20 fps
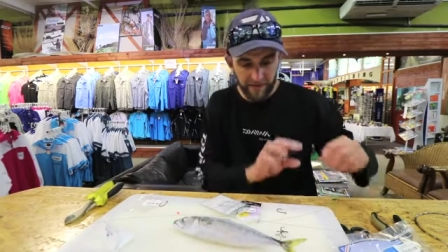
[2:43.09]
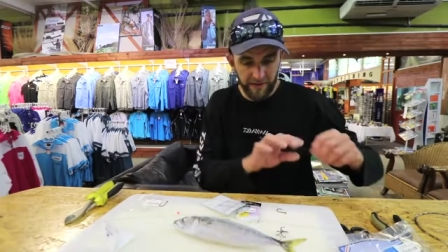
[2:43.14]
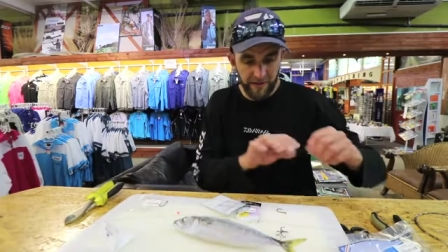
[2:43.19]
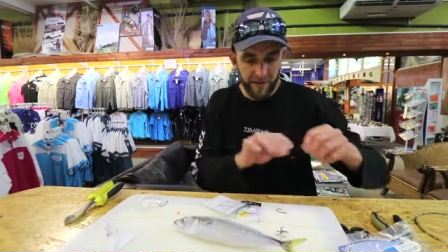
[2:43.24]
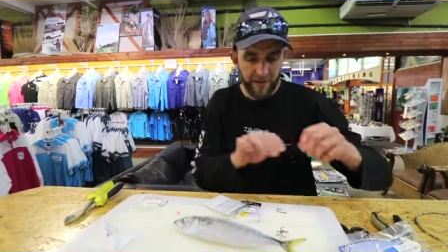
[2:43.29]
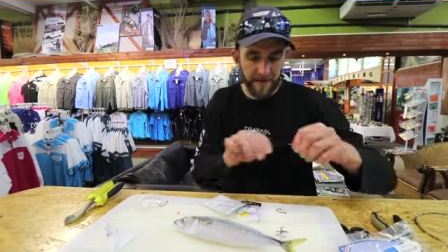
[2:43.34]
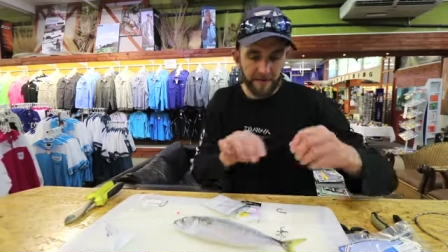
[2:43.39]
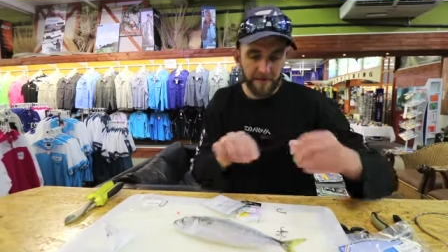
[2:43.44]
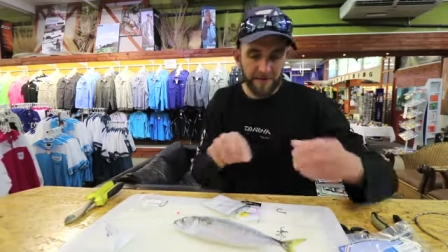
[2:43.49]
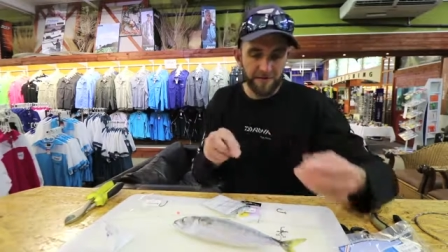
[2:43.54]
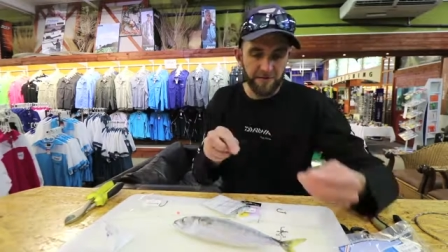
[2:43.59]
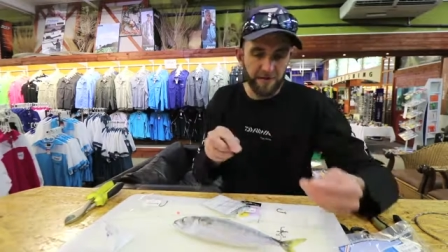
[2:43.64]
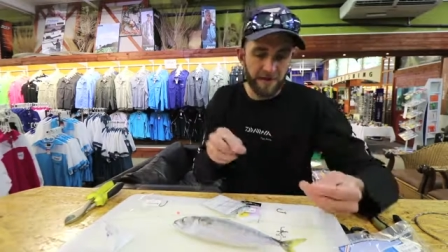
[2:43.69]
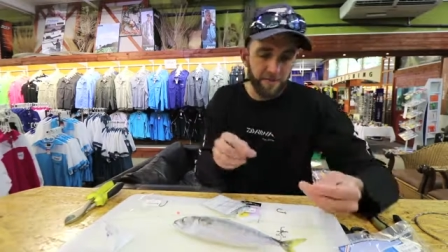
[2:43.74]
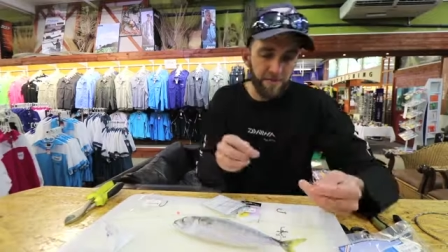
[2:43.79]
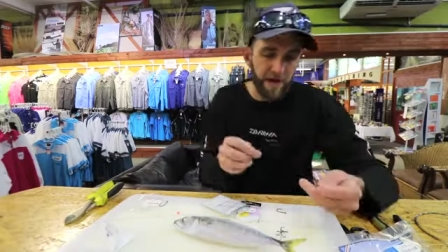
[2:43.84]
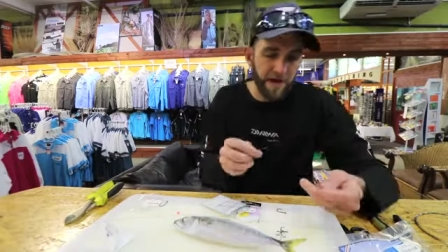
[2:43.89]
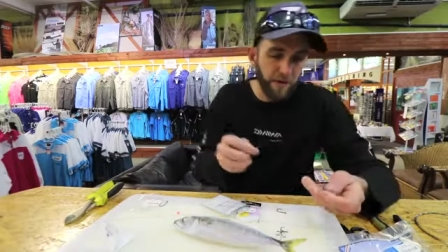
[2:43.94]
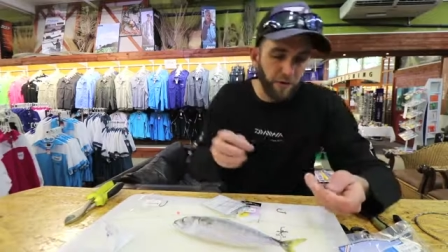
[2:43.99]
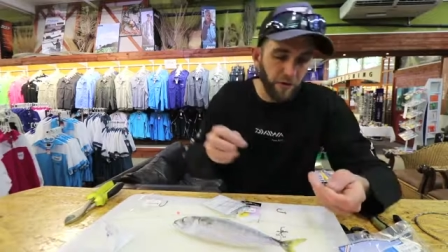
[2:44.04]
Okay, it doesn't
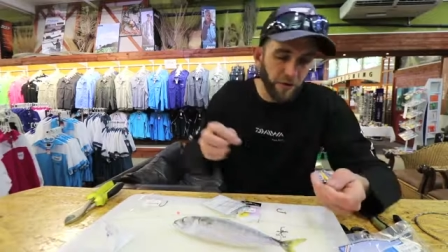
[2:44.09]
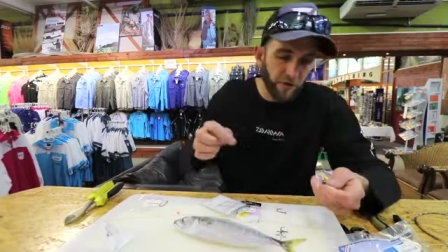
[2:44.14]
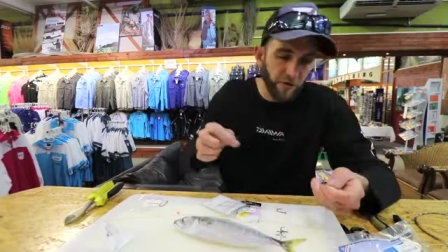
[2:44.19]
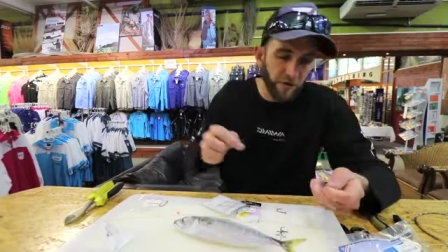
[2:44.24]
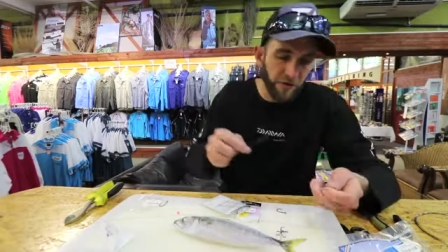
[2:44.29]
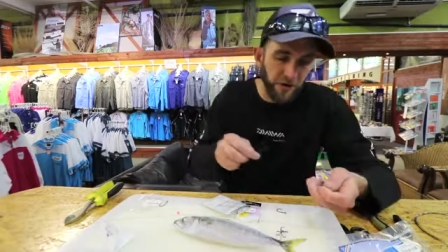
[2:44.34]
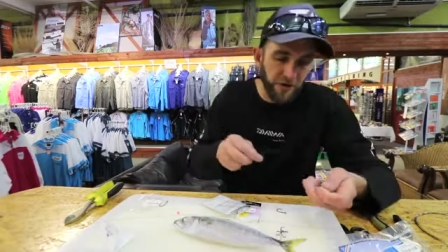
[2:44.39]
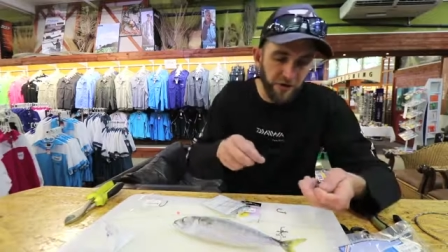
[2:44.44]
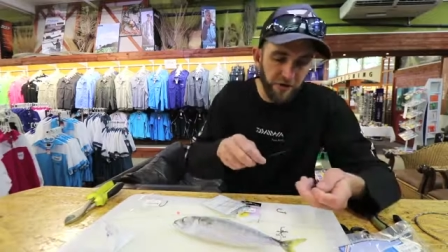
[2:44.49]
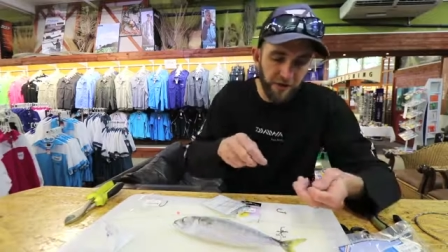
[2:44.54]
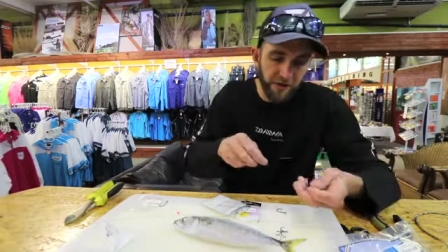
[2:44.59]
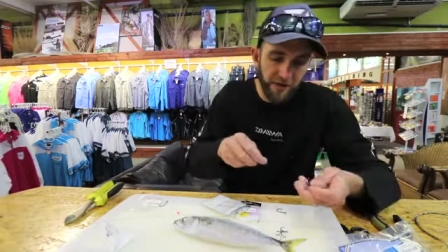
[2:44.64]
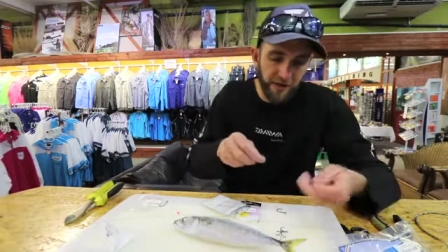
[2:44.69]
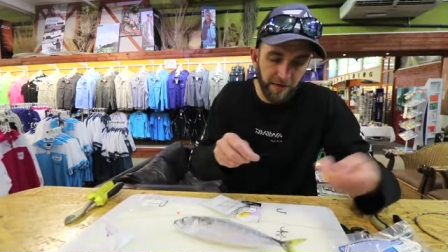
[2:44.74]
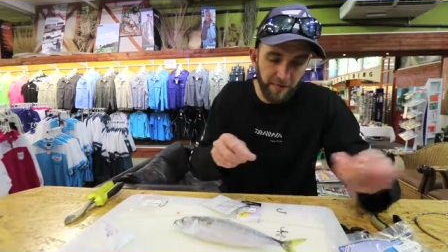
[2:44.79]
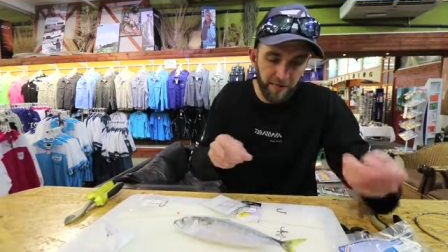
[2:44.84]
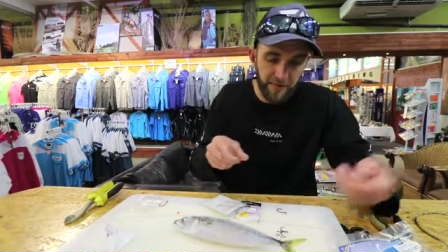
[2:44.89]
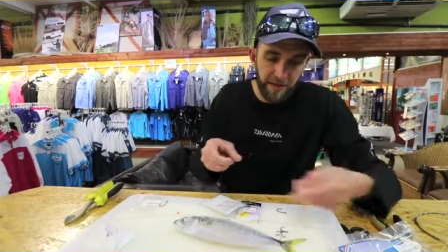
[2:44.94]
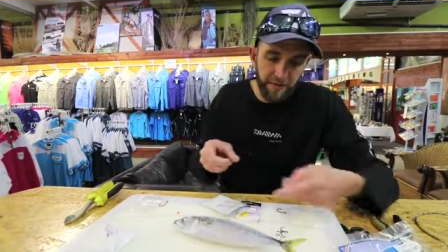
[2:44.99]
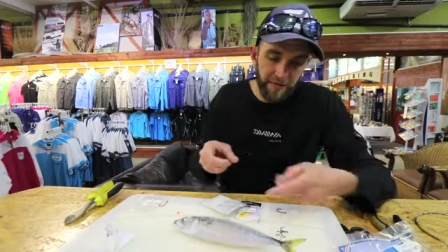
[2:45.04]
really matter what order you do it
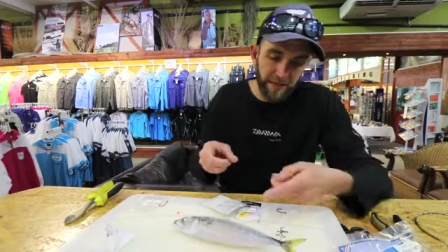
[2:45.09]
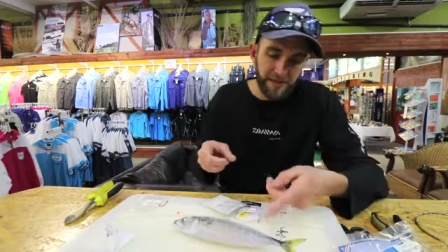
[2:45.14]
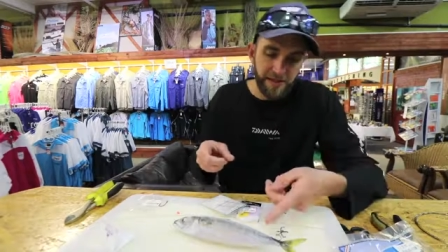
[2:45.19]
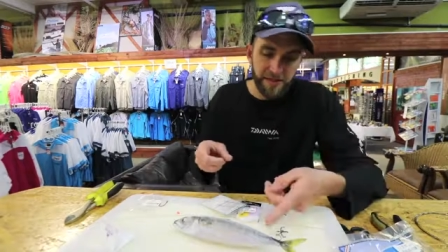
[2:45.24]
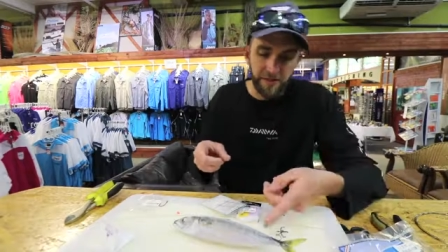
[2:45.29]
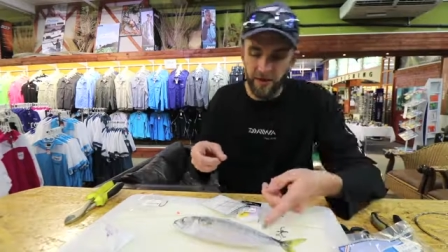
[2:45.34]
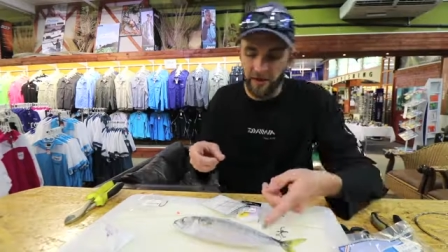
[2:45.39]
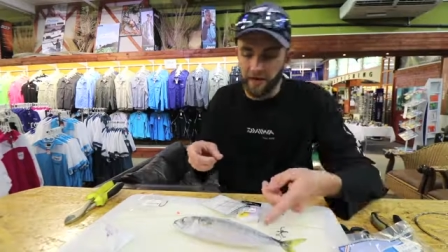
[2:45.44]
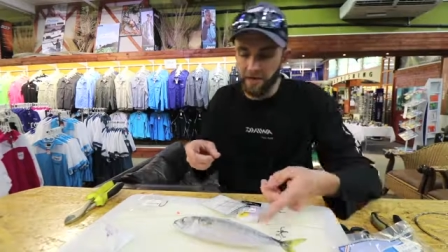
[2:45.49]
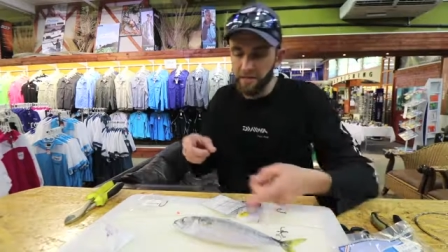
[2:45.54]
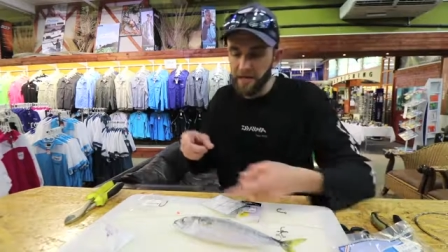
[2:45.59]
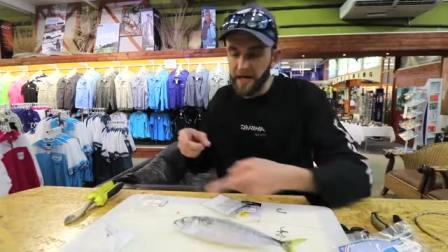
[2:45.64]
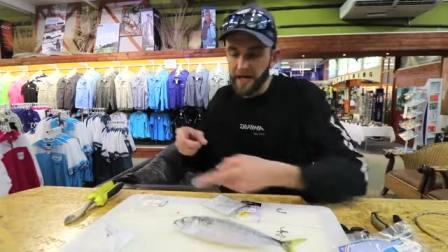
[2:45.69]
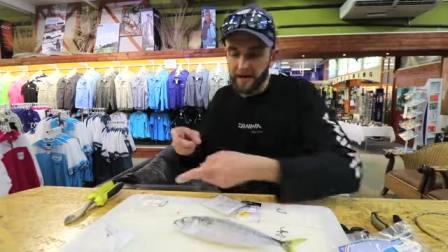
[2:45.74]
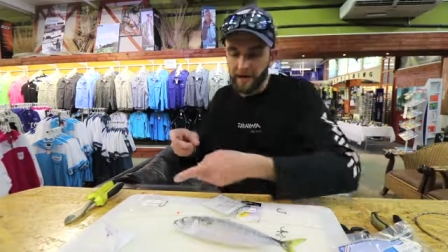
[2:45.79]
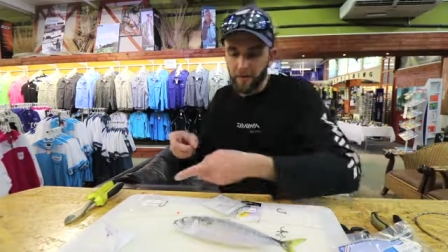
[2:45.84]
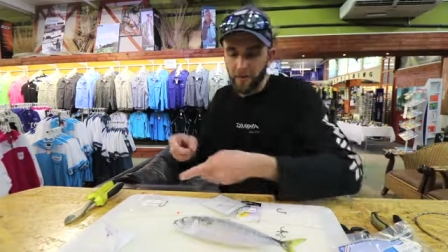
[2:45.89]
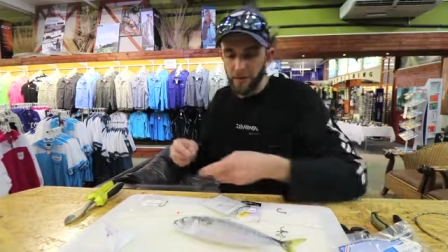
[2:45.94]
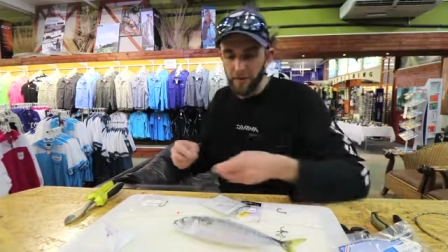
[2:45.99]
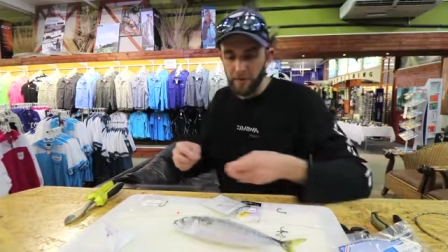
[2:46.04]
in, but I'm gonna start at the
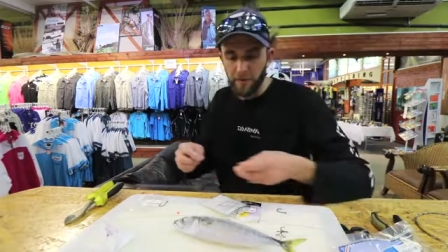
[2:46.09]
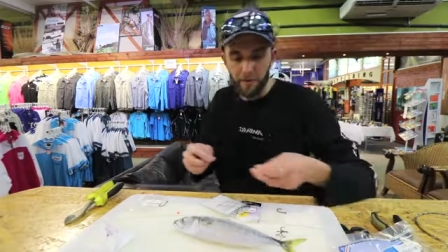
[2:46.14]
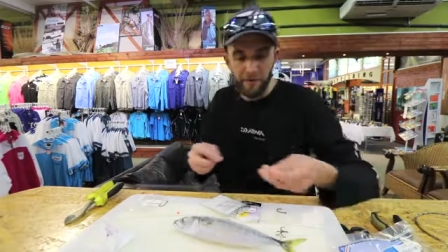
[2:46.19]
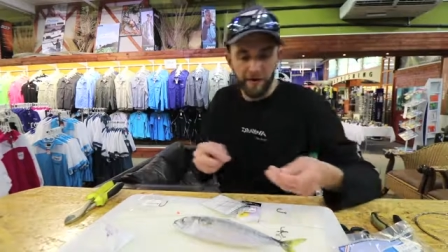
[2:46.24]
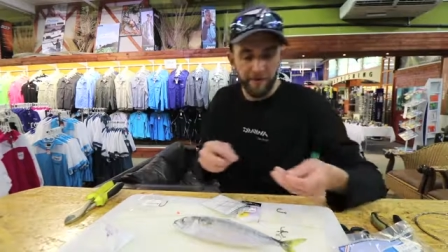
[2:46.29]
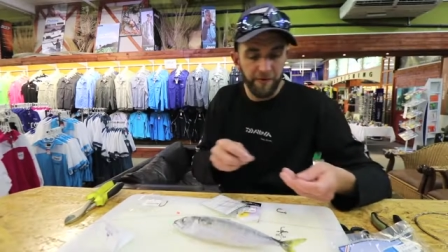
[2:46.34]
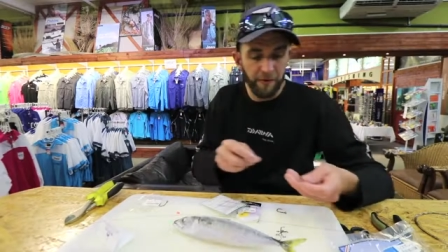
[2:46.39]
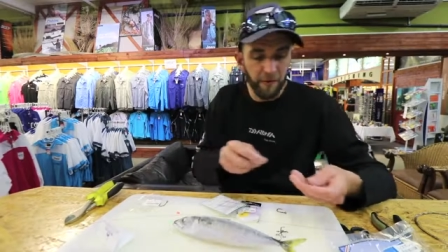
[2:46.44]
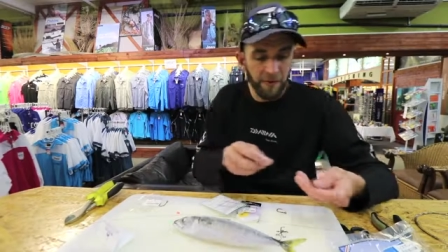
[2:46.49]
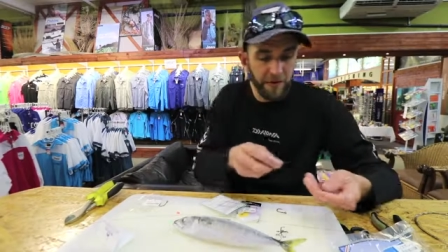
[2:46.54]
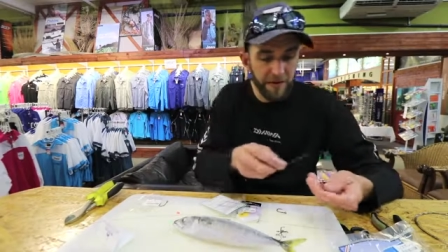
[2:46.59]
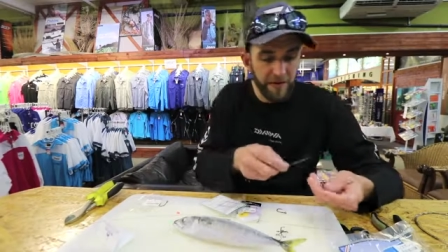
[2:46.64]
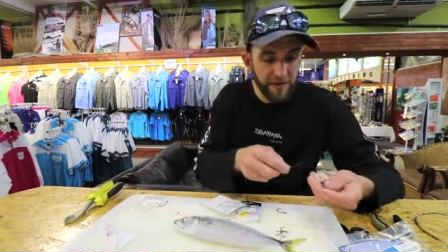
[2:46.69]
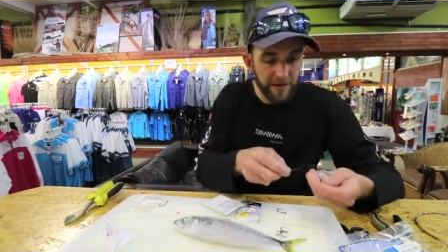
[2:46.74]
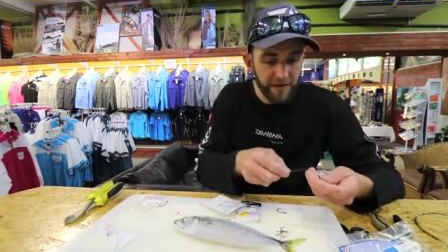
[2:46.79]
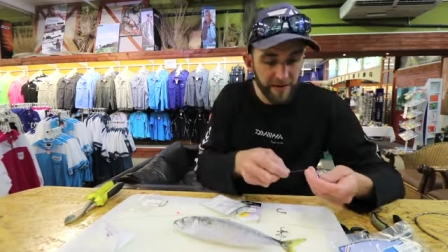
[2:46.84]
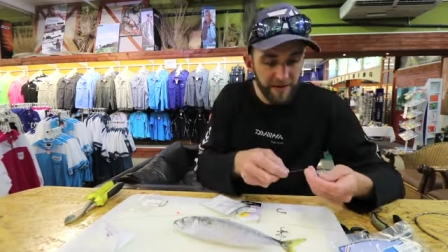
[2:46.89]
back and work my way forward.